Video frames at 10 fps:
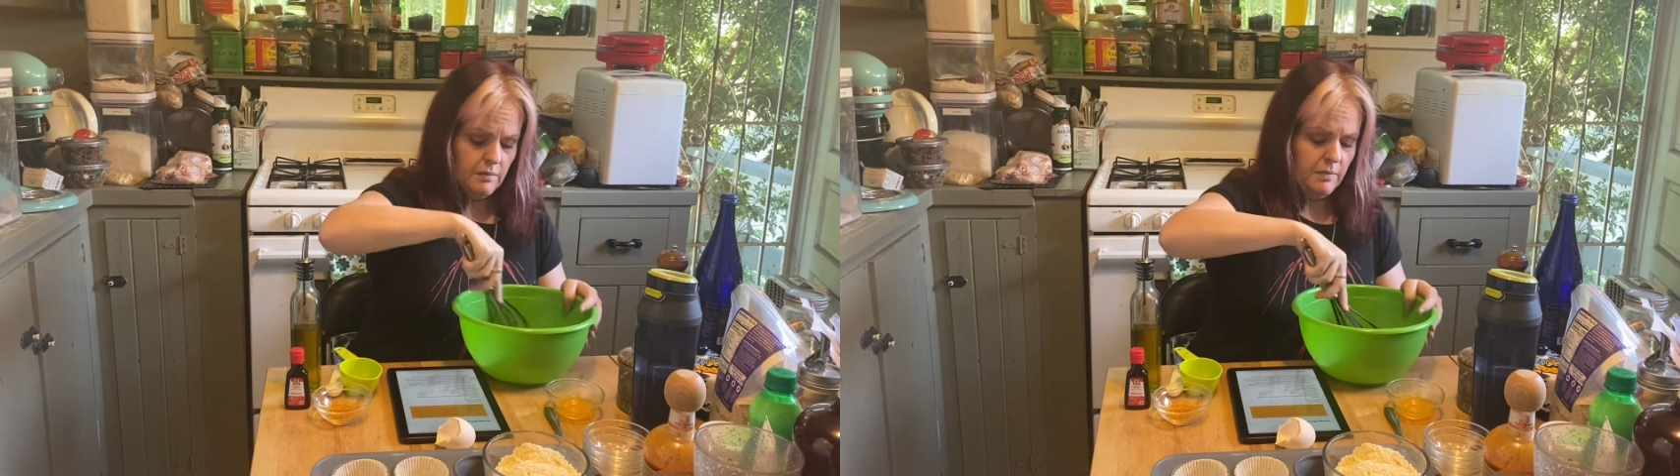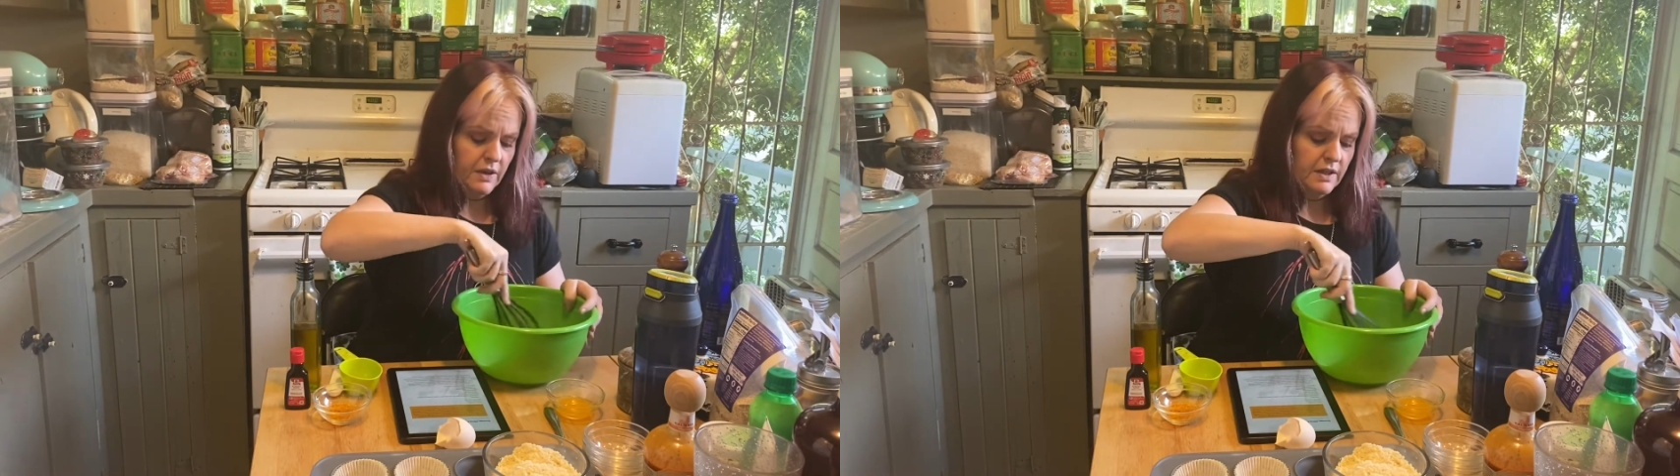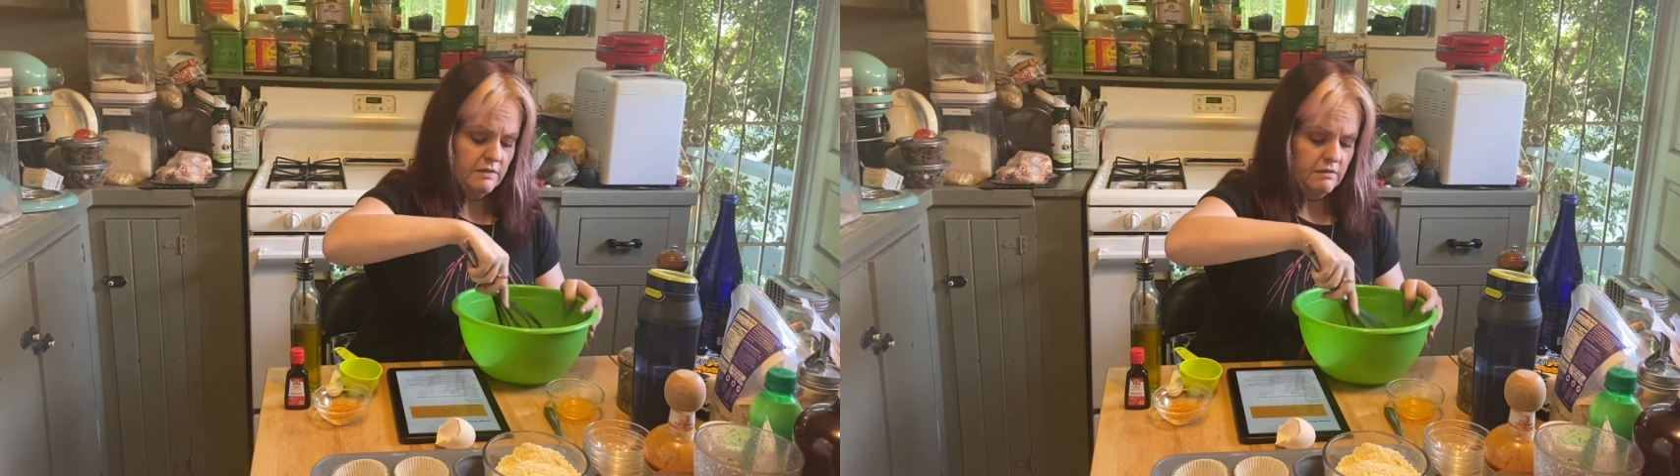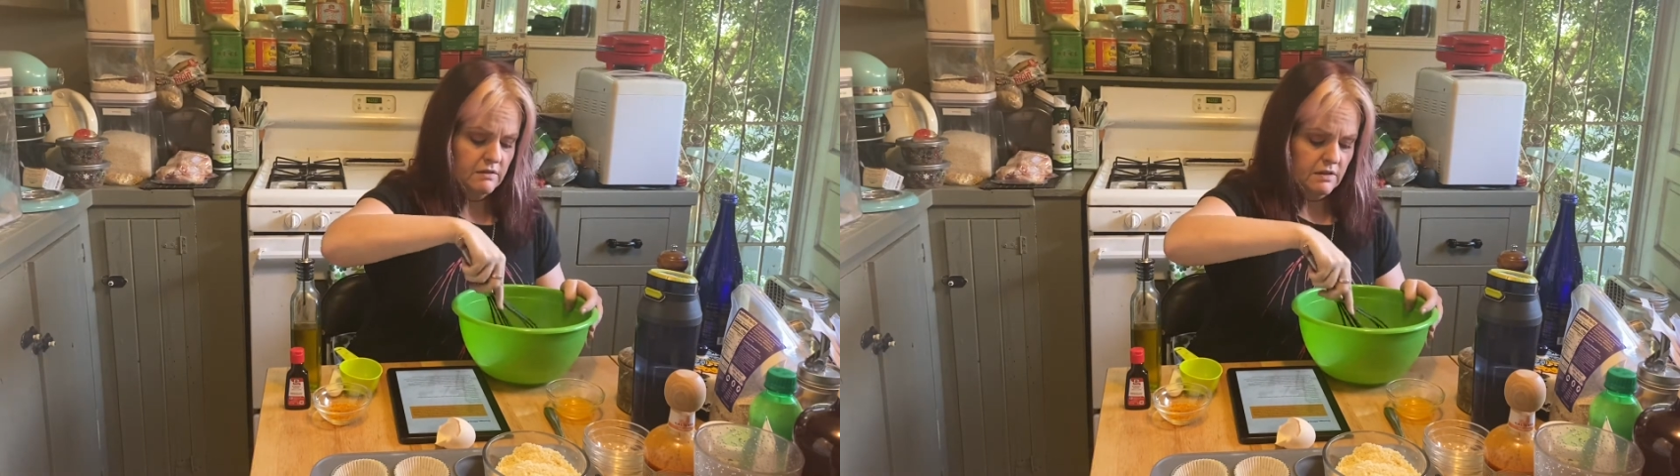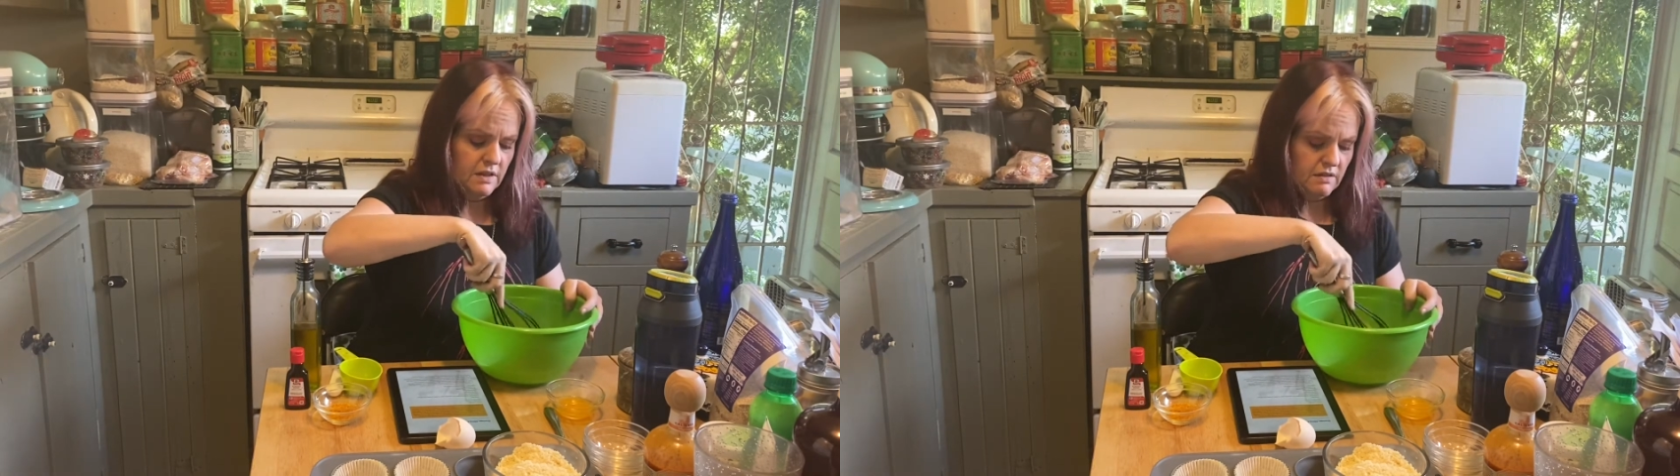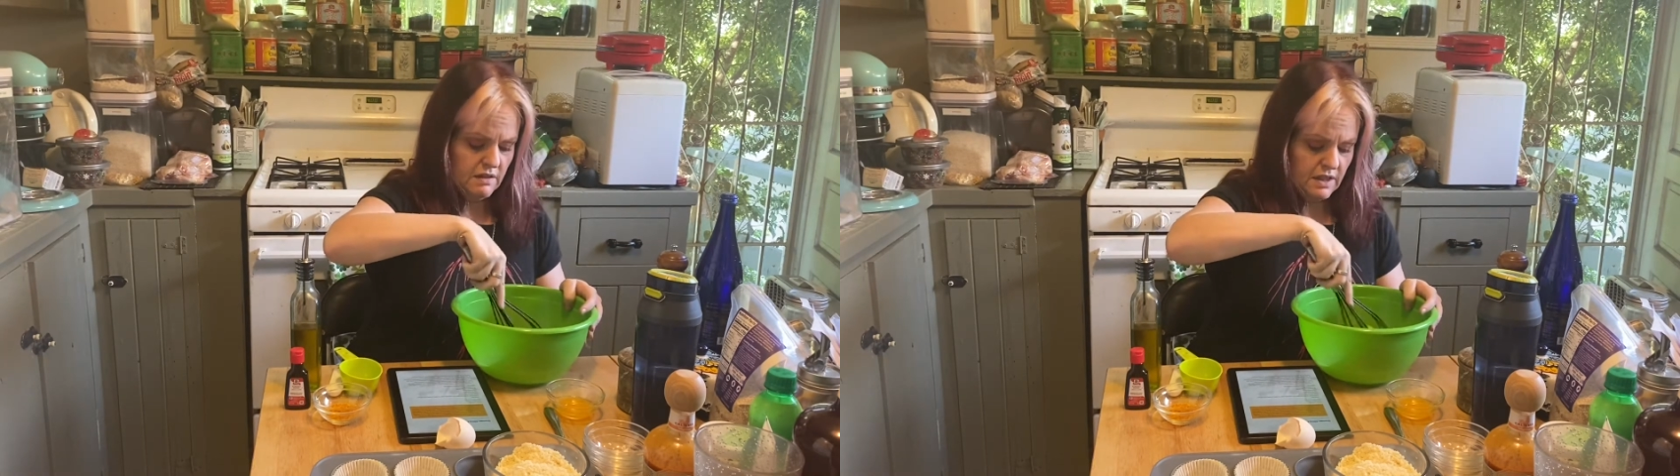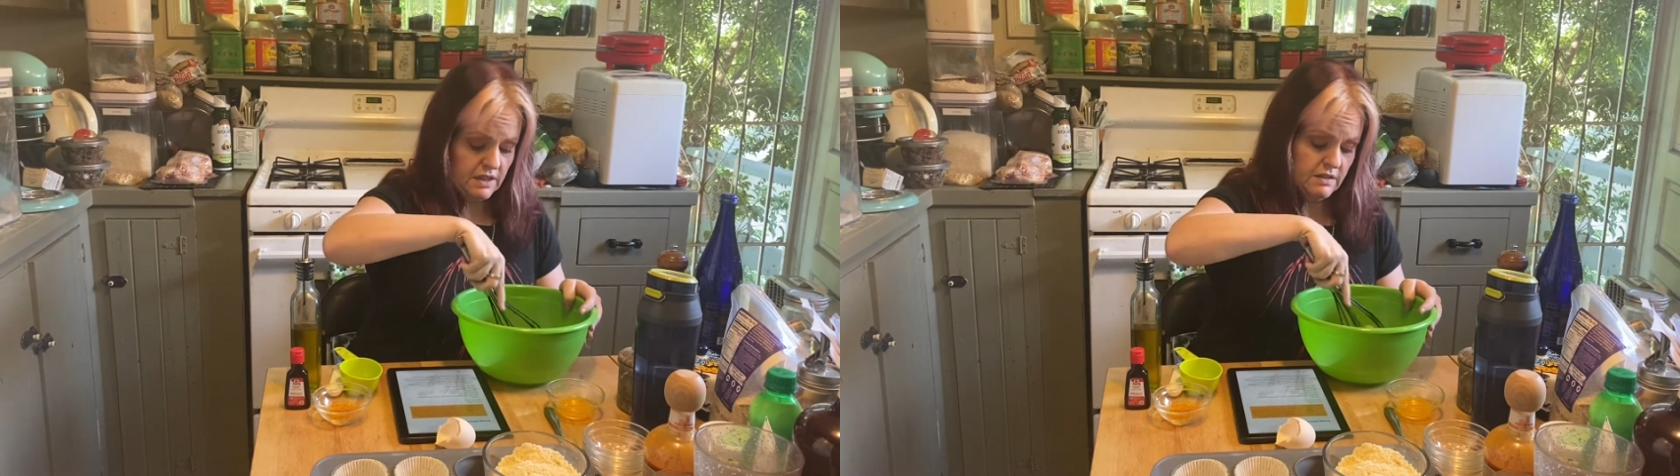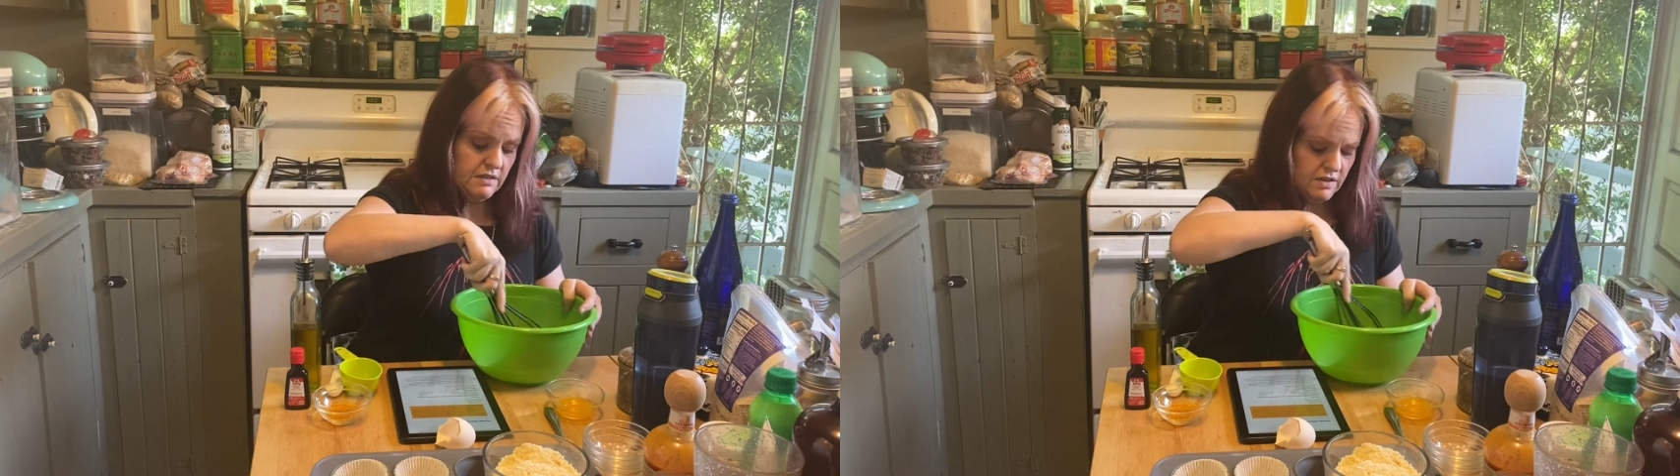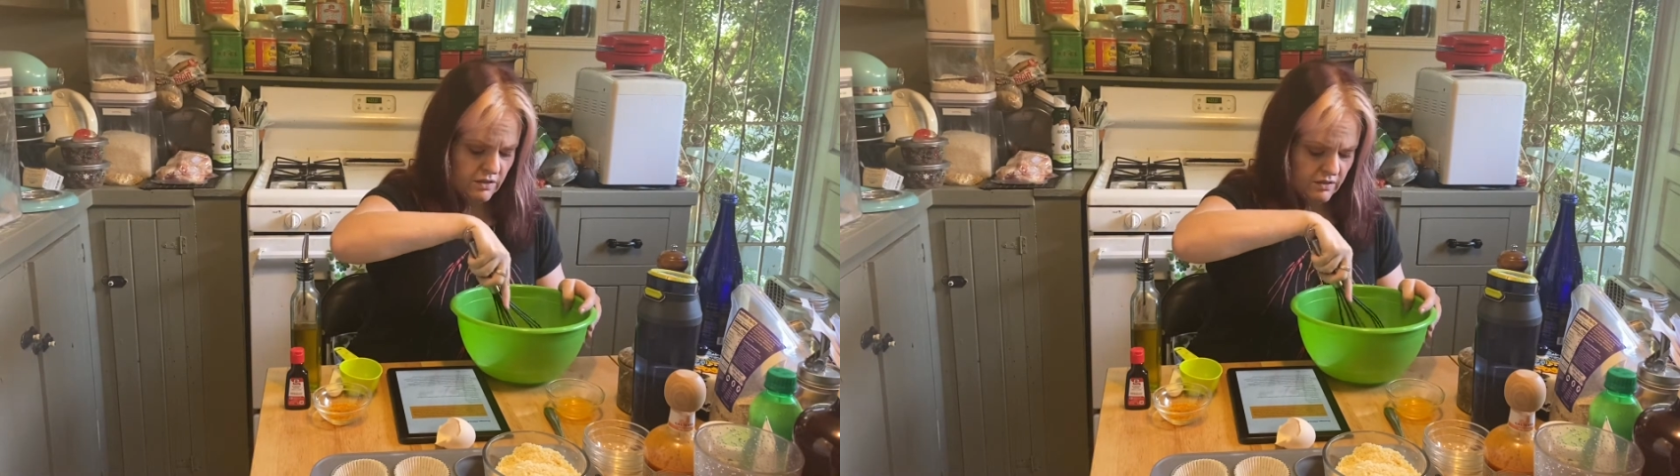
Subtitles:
but I didn't until